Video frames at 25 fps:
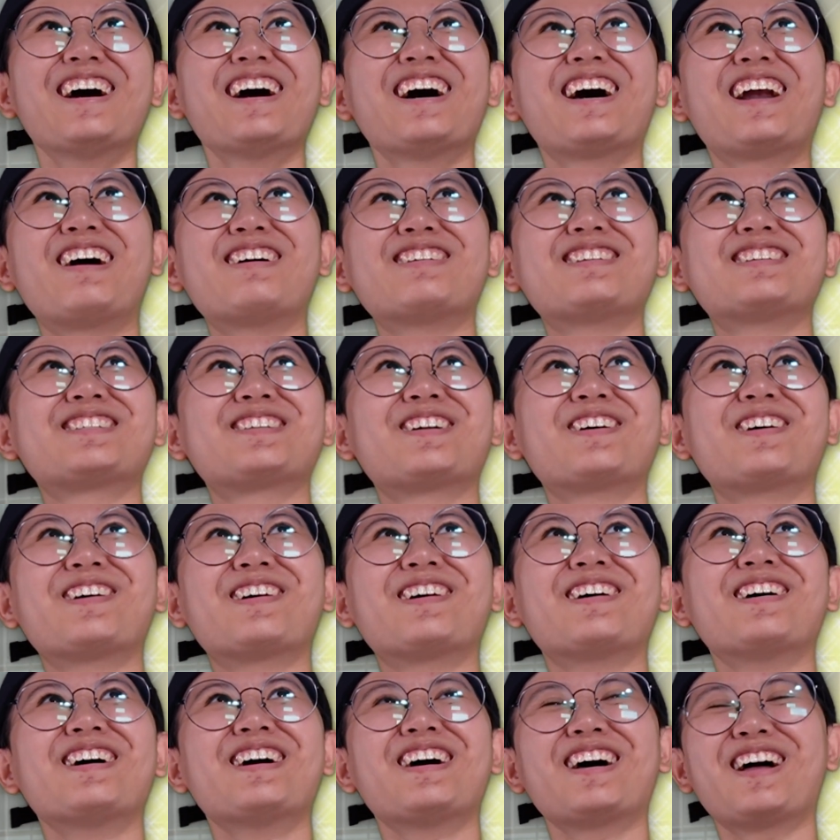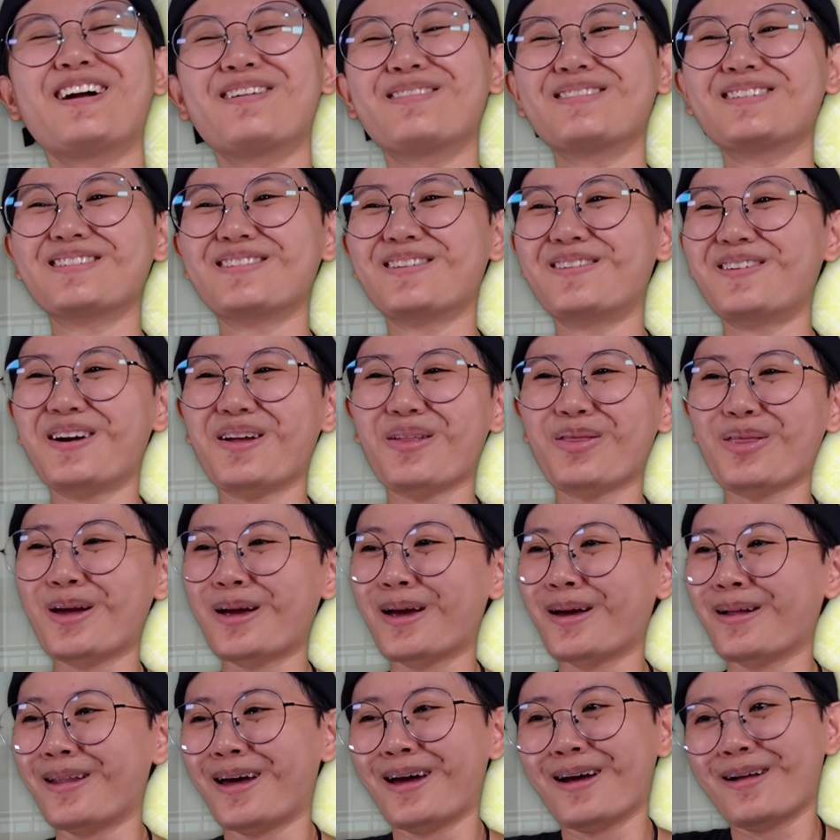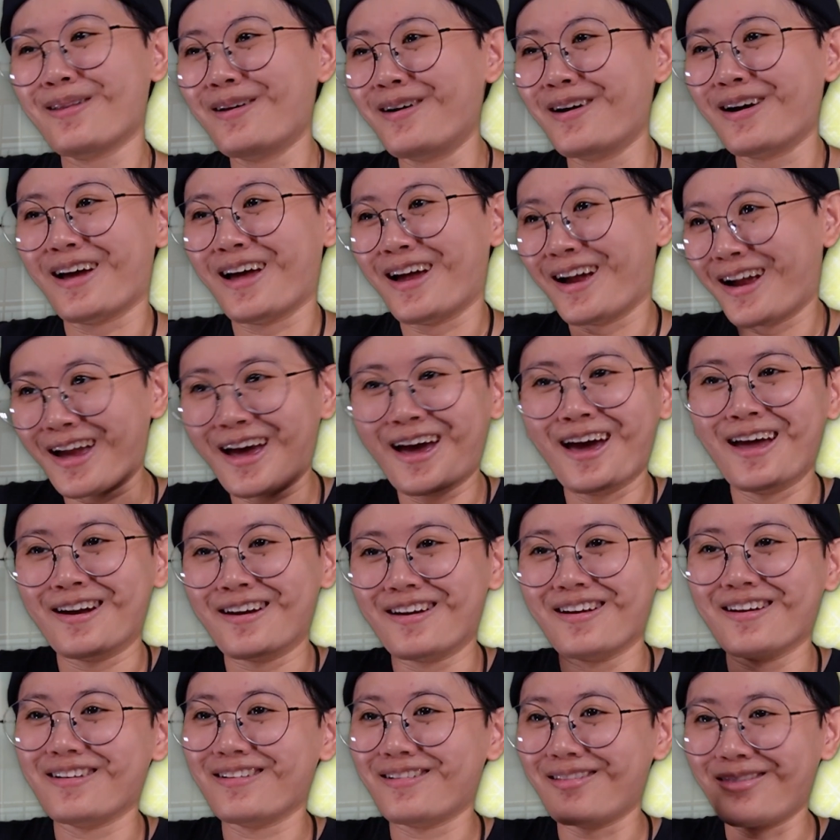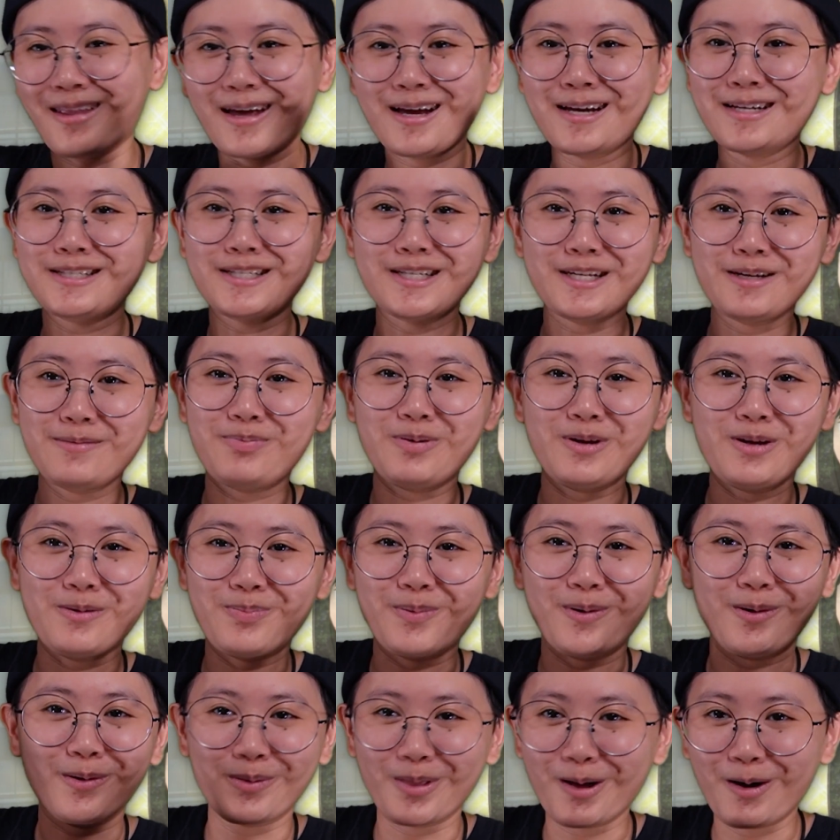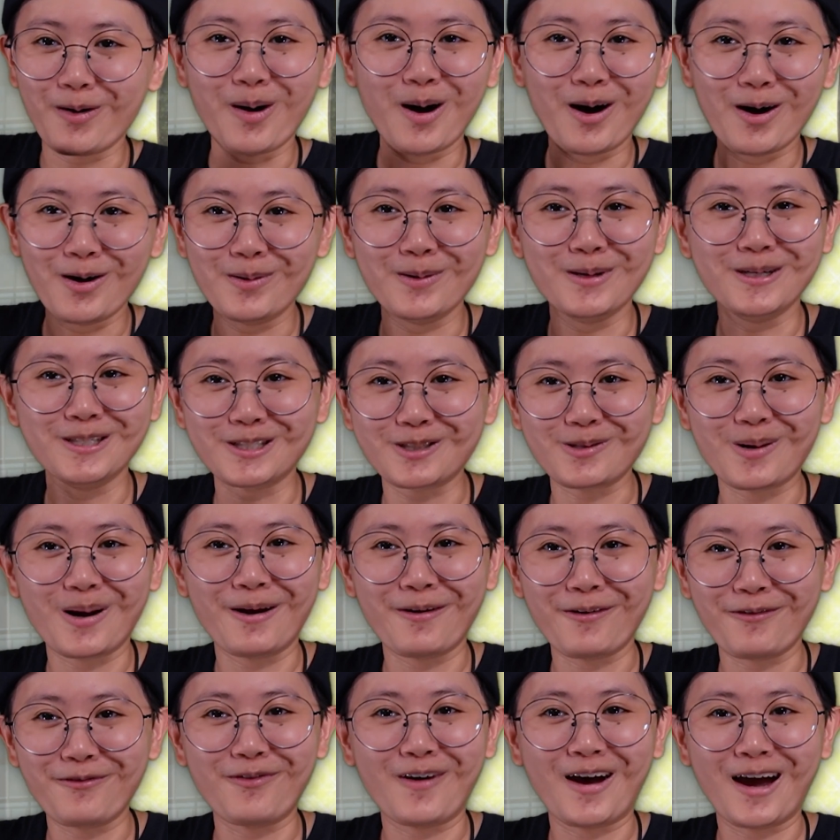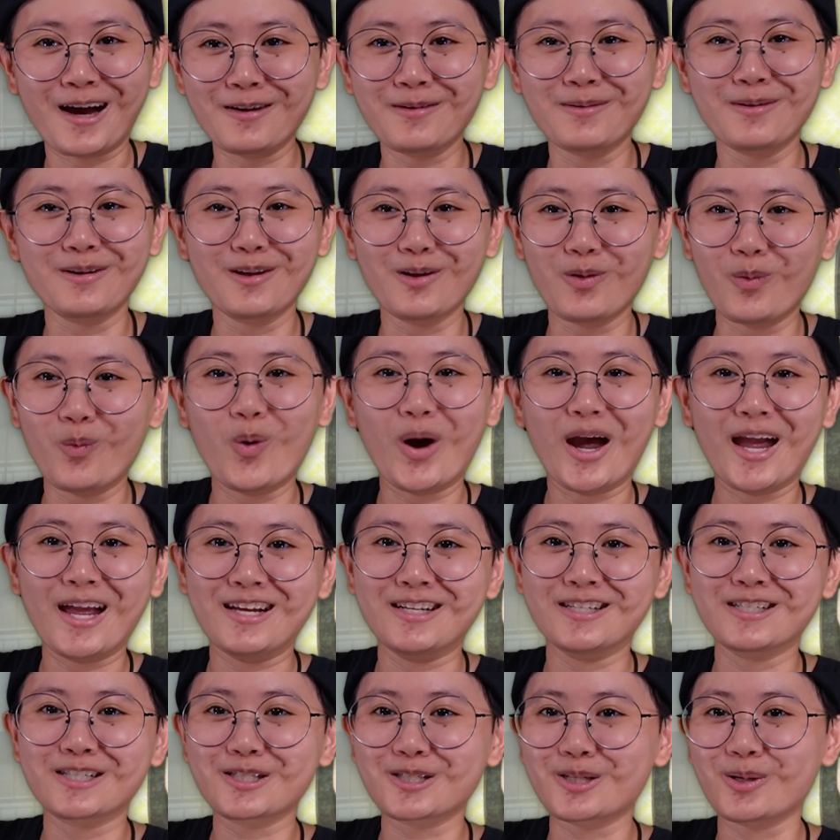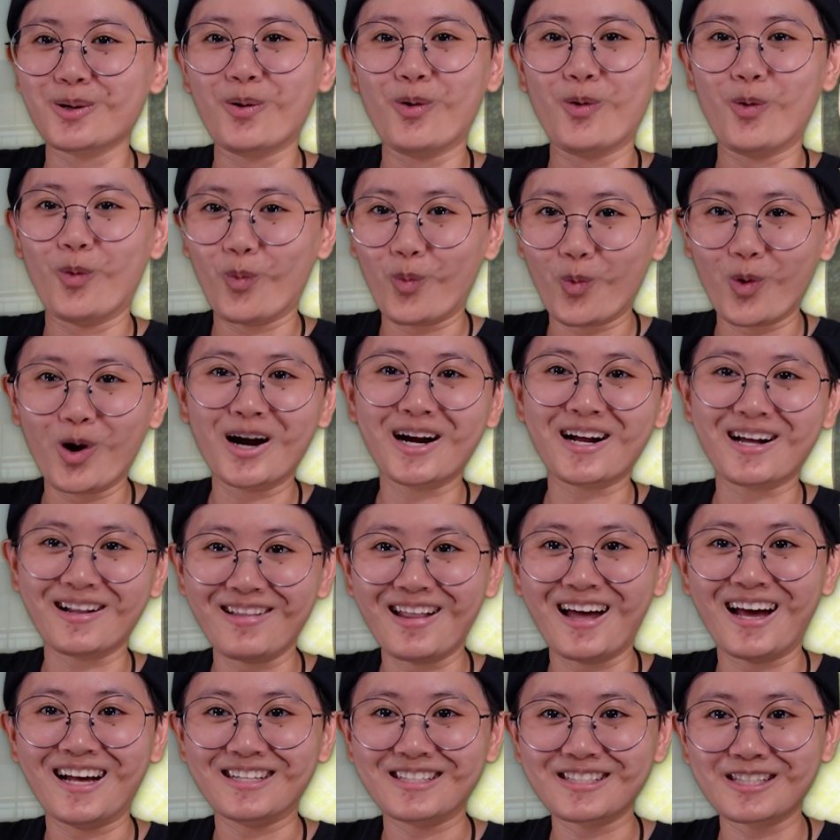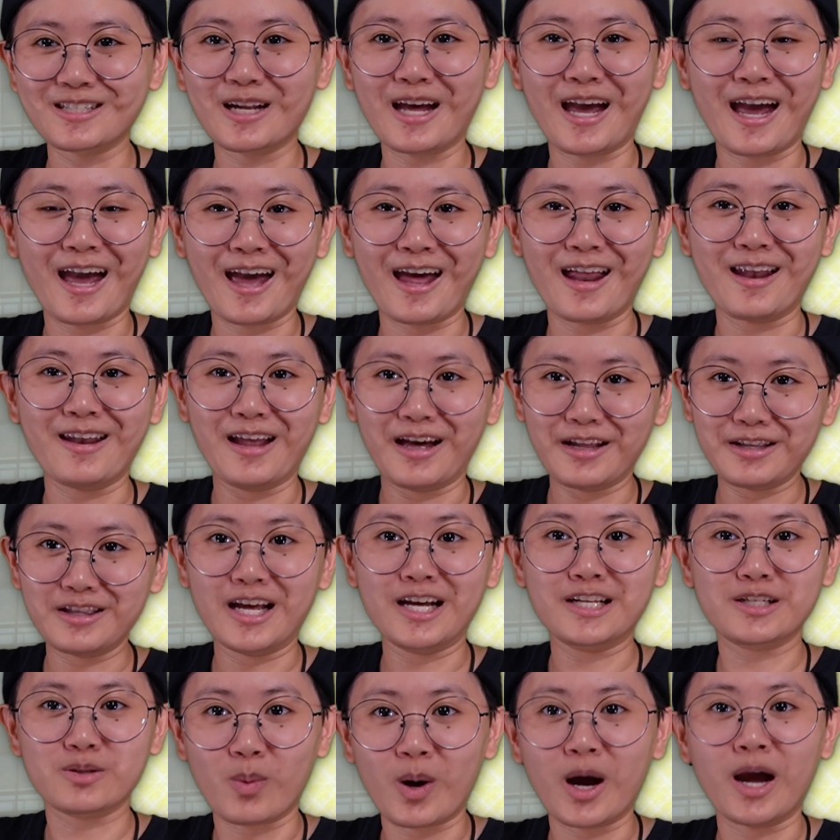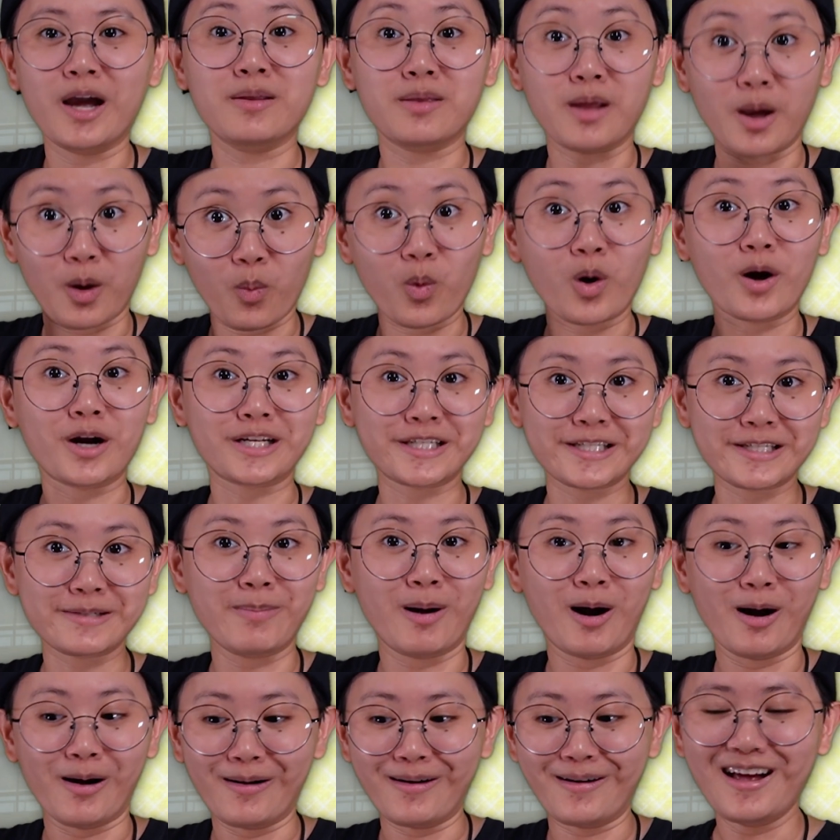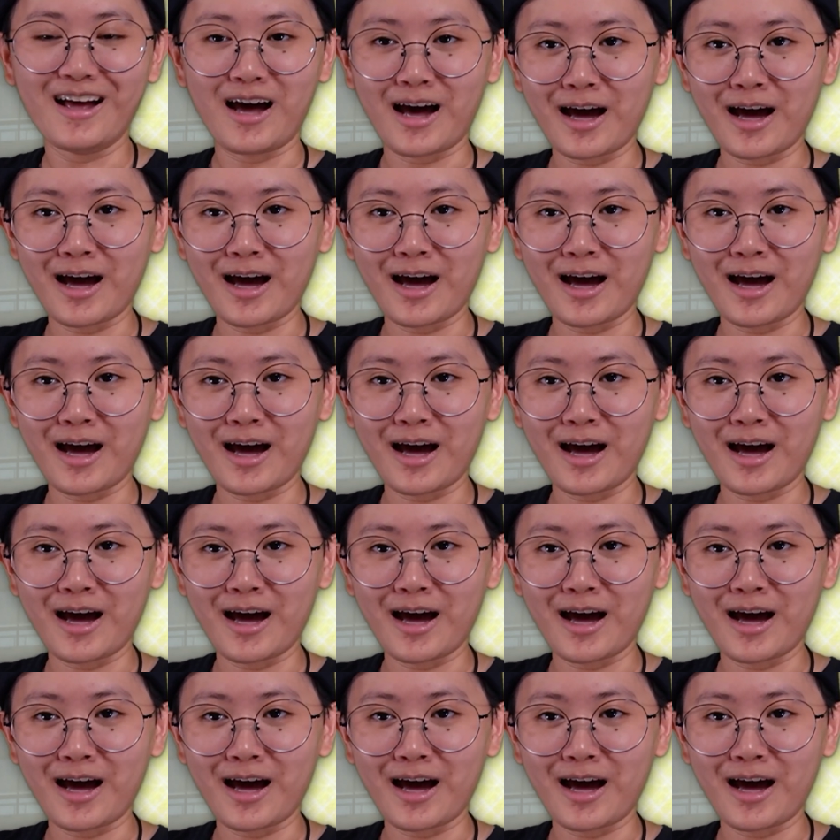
And I'm just already thinking, like, look, again, lazy people, they'll always try to find ways to work less, and that's why they work smart.